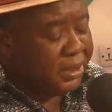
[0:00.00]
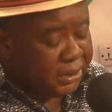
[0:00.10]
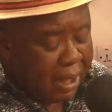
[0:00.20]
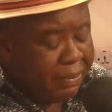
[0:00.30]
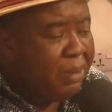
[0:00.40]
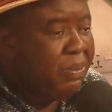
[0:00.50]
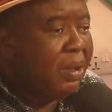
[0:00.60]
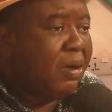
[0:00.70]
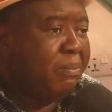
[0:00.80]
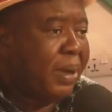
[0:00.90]
A bambi
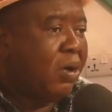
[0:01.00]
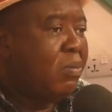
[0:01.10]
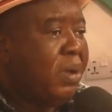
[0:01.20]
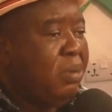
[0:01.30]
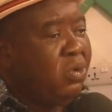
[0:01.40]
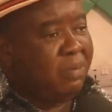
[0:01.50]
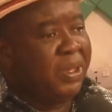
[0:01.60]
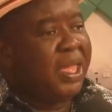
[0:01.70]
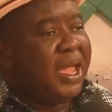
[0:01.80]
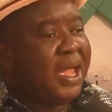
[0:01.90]
or bat or memo have
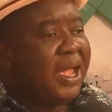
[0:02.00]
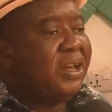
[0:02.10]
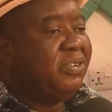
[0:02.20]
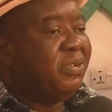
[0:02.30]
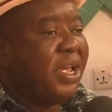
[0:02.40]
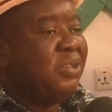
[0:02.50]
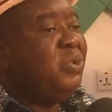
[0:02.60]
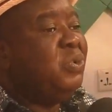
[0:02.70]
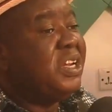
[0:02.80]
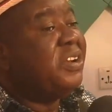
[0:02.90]
been tried
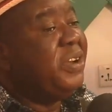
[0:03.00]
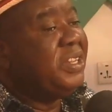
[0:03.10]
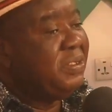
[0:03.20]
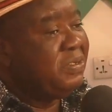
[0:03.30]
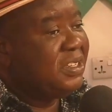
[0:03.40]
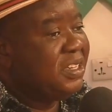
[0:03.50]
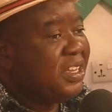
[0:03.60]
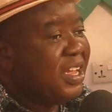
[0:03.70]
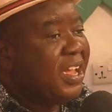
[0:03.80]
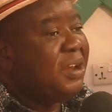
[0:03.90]
to use the creatives
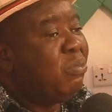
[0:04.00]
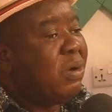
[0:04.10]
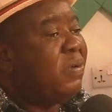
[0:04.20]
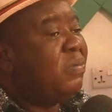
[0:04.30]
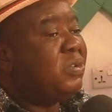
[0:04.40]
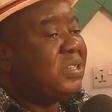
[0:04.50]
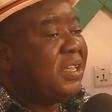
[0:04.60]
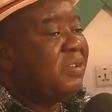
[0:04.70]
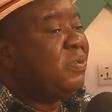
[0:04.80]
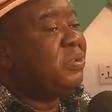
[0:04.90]
at the bar for
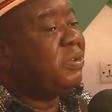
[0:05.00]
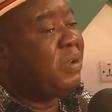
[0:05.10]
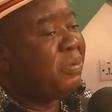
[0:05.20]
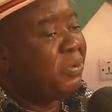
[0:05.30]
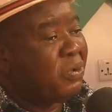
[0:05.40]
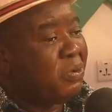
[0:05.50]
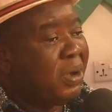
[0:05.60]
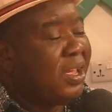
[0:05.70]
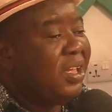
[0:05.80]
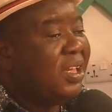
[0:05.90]
Mosaja for Dr. Kwame
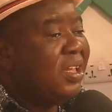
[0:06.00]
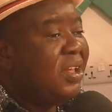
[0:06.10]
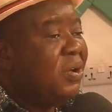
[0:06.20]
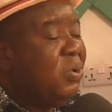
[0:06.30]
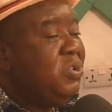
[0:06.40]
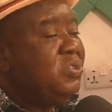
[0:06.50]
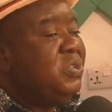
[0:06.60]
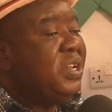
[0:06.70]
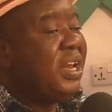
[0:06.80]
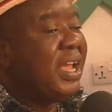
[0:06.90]
Nkrumah, who used
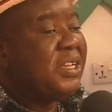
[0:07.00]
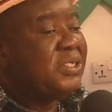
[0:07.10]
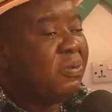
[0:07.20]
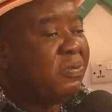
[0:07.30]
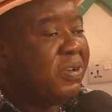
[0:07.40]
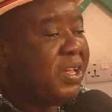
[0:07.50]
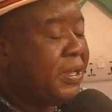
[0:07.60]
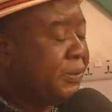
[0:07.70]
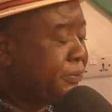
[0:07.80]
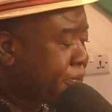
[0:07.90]
to the likes of
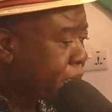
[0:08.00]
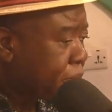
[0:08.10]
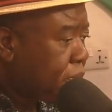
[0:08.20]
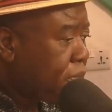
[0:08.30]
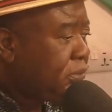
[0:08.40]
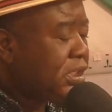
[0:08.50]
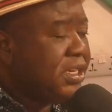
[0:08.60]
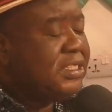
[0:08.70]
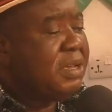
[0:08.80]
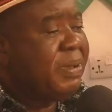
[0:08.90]

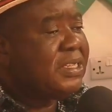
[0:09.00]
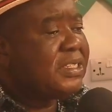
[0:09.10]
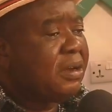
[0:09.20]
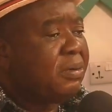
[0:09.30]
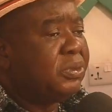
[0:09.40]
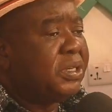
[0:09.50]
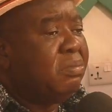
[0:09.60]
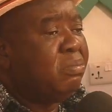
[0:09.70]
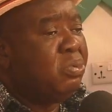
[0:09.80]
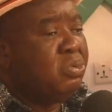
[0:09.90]
E.T. Benson, King
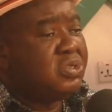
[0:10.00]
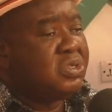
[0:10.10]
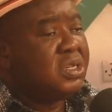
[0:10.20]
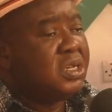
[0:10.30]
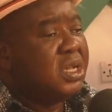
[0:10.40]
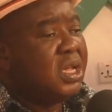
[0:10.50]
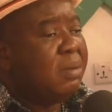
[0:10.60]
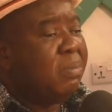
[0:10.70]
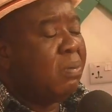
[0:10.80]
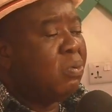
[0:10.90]
Bruce,
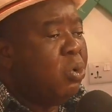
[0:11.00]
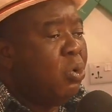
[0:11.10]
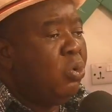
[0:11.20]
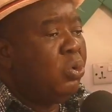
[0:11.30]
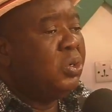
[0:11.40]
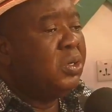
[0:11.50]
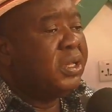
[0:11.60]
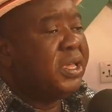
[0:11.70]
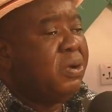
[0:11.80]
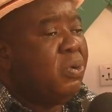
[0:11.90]
Bob Cole,
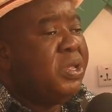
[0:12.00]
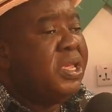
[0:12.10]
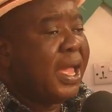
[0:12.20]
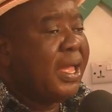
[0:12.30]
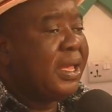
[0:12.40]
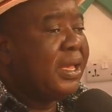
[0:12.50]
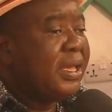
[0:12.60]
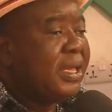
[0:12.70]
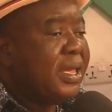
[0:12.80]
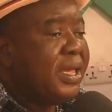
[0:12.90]
King Onyina,
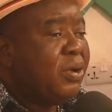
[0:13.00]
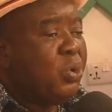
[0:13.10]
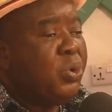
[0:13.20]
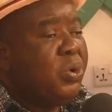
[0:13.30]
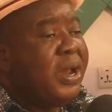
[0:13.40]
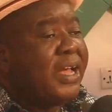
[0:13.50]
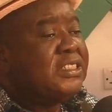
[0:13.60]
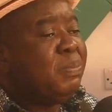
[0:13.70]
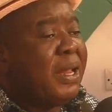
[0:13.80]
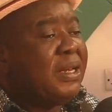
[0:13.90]
who rule
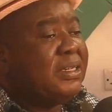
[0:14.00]
dance band.